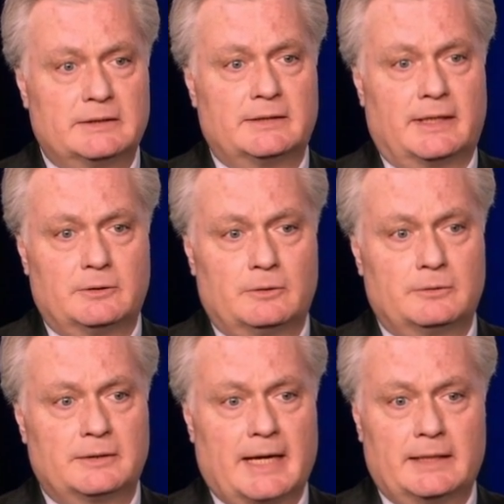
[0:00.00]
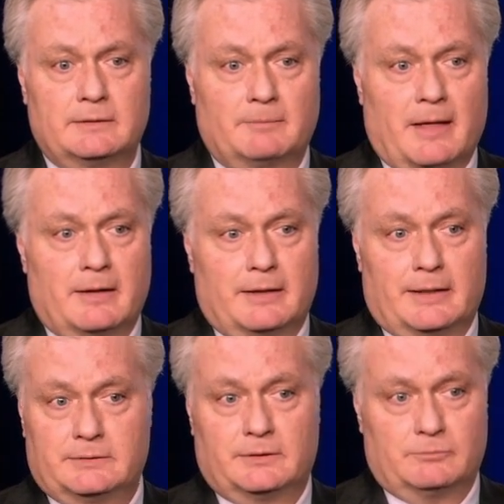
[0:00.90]
It's teduglutide.
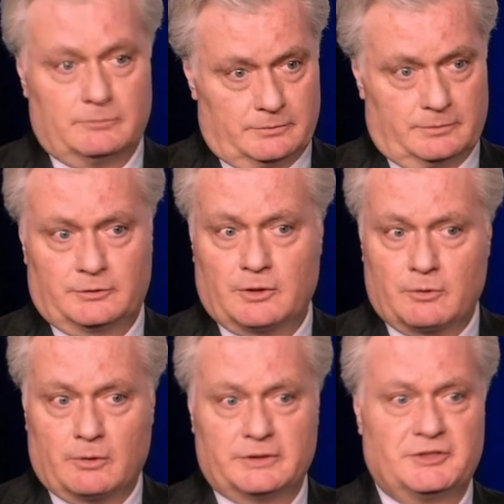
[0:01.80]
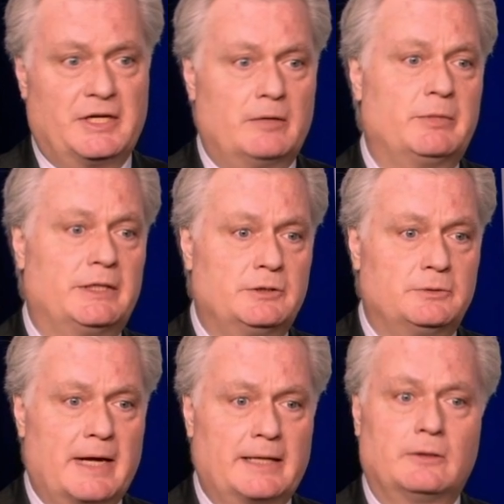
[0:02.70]
It's a so-called
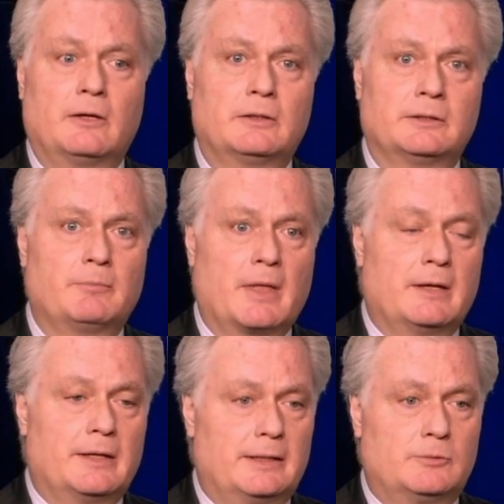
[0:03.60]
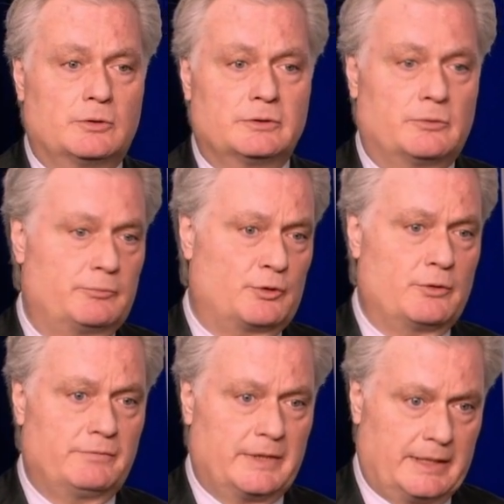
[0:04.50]
GLP-2 analog. It was
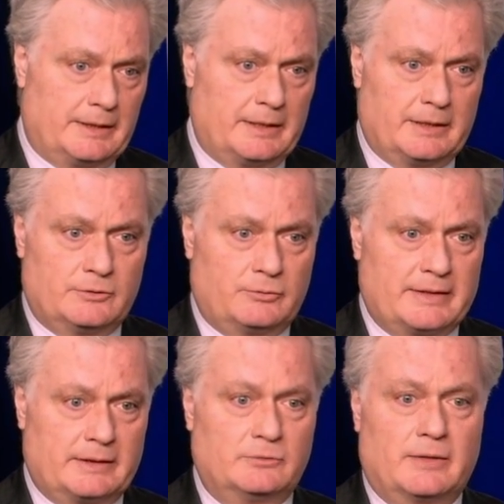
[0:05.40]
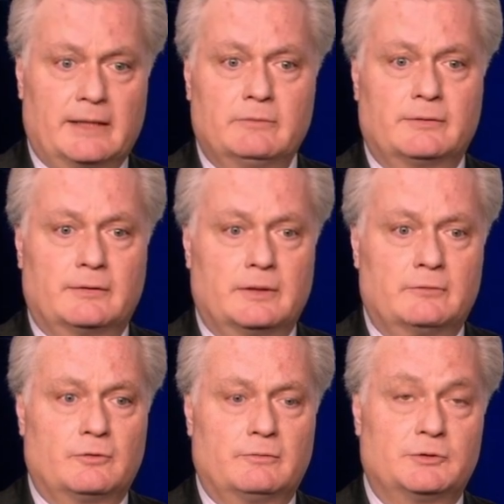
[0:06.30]
approved in
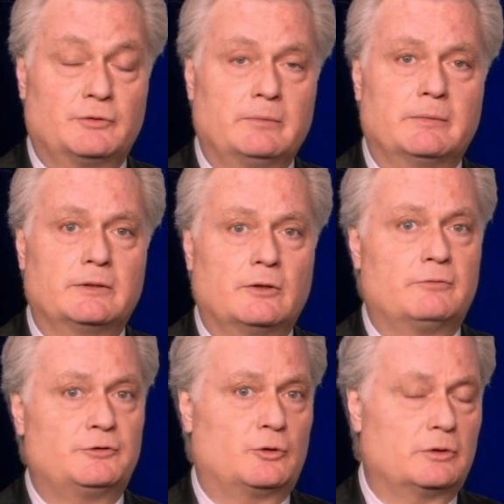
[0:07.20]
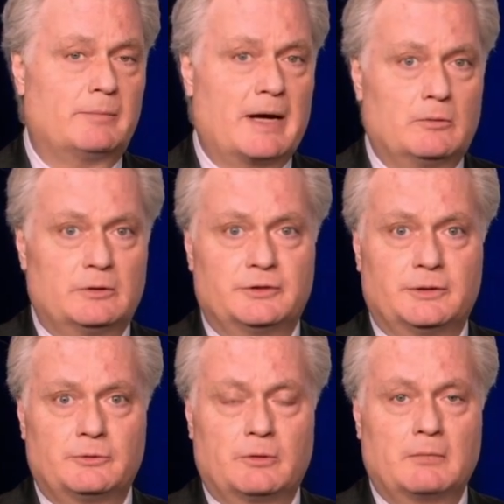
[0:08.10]
2012 for the treatment of short bowel
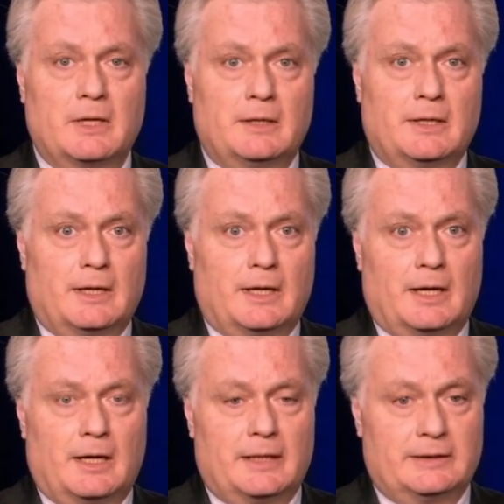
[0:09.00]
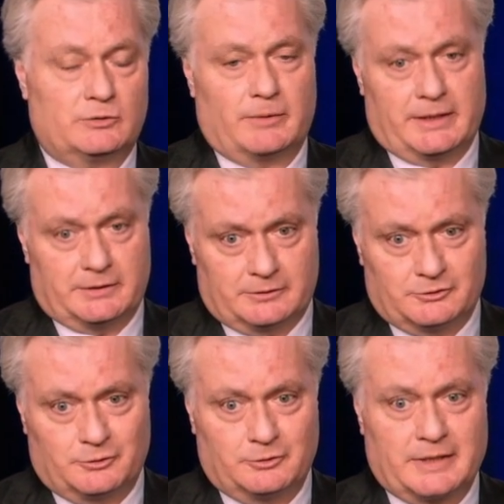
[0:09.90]
syndrome. In Swedish,
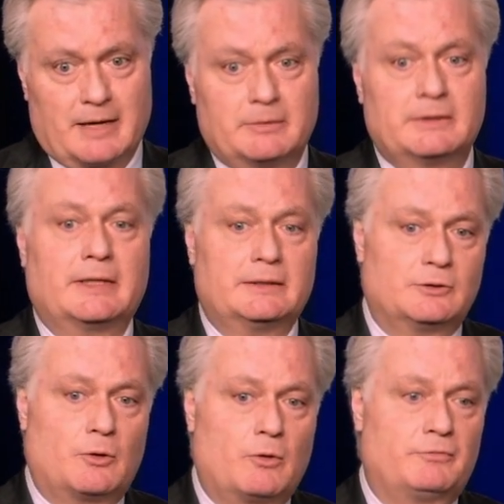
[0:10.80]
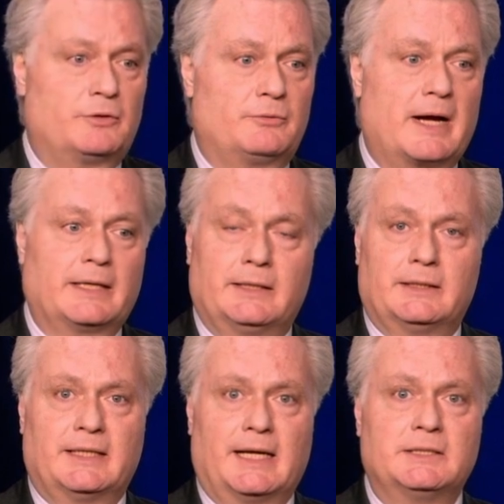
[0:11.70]
it's Tuntammen. It's an orphan drug
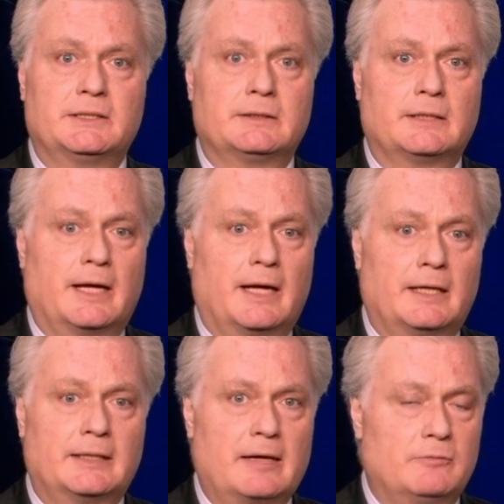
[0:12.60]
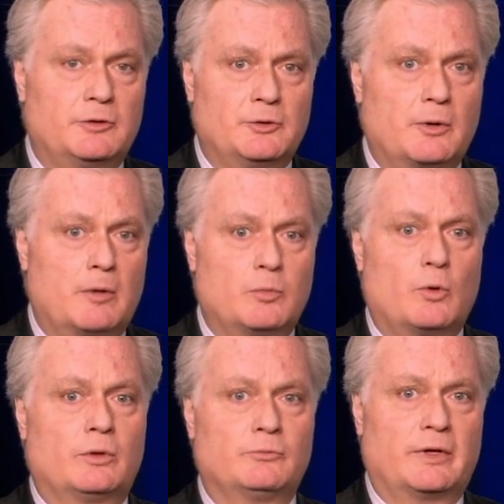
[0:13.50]
indication, and either you are
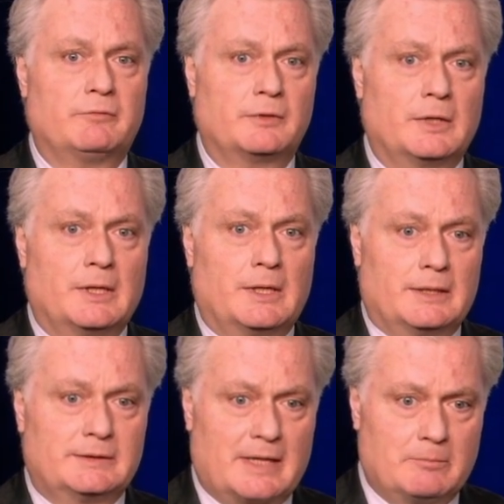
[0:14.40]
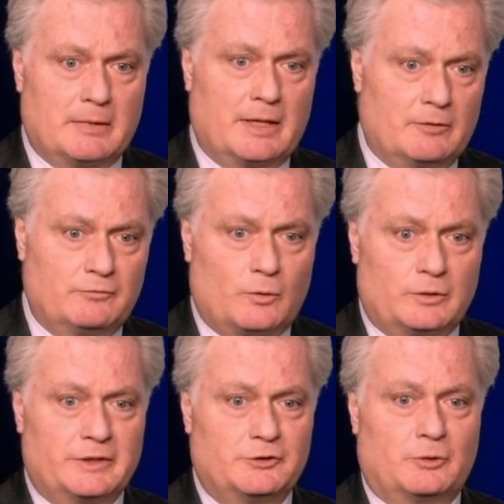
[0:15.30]
born with some
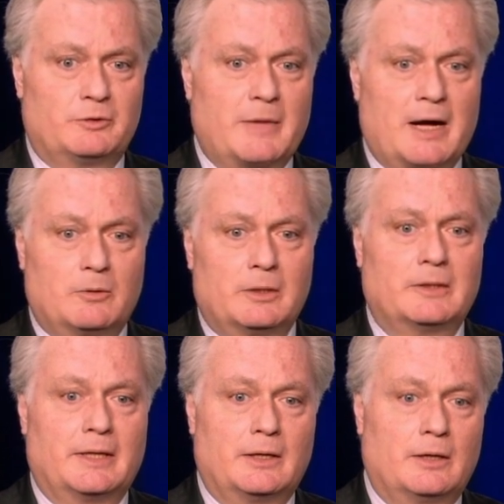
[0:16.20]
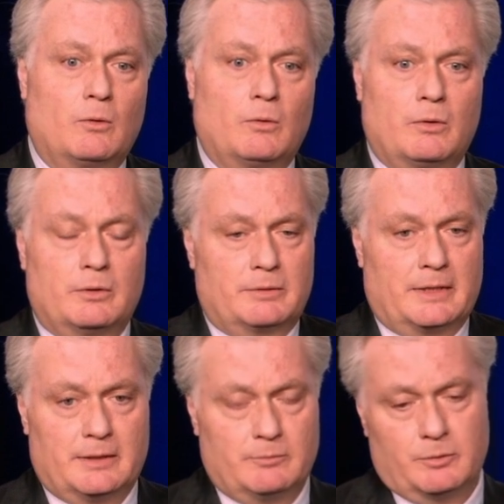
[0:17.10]
faulty short bowel or
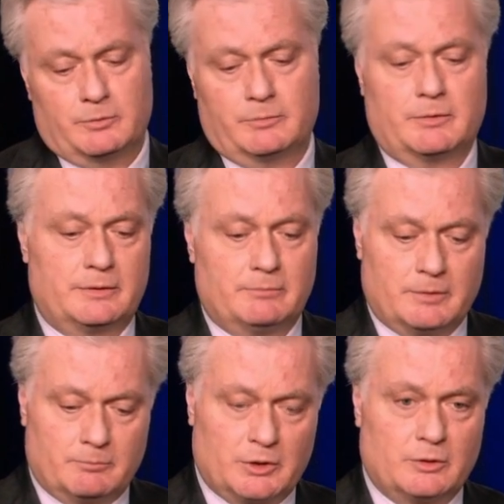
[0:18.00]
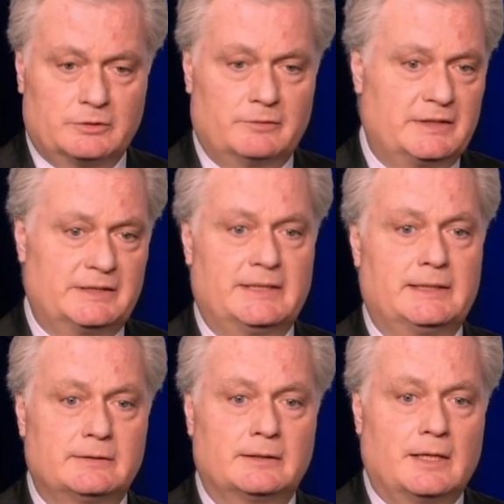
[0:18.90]
because of
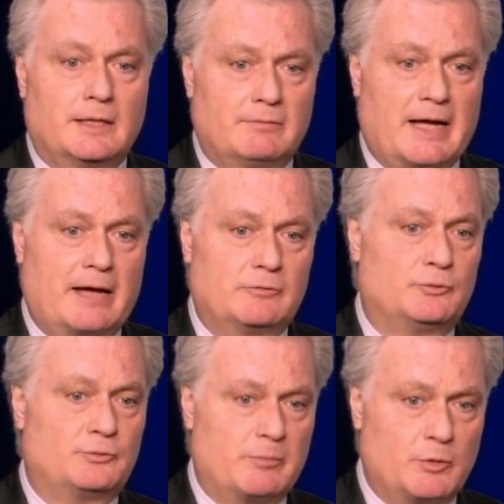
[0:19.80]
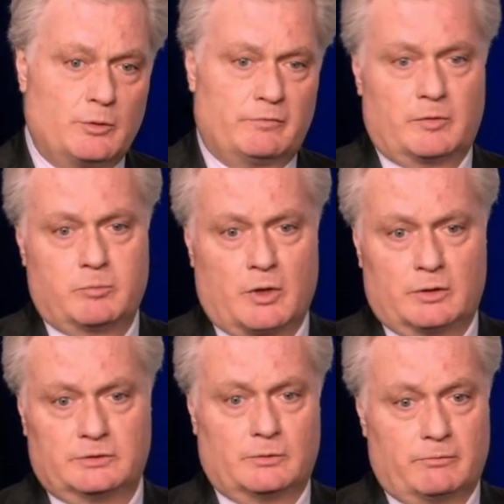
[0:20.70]
disease, they have to remove
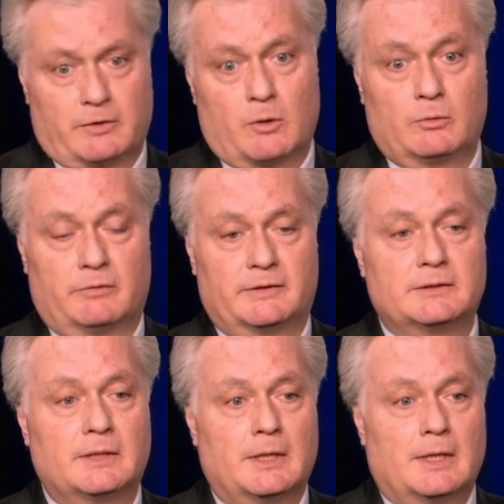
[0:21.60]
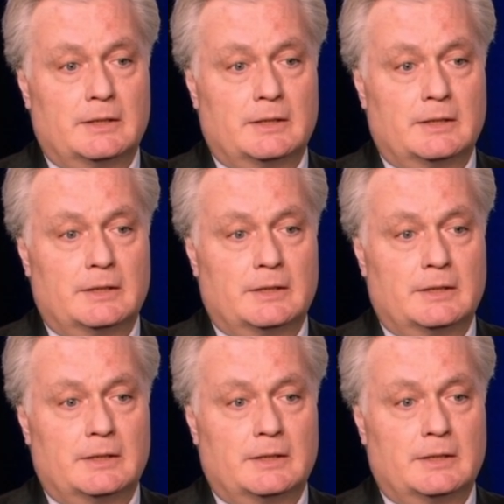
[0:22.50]
parts or the whole of it.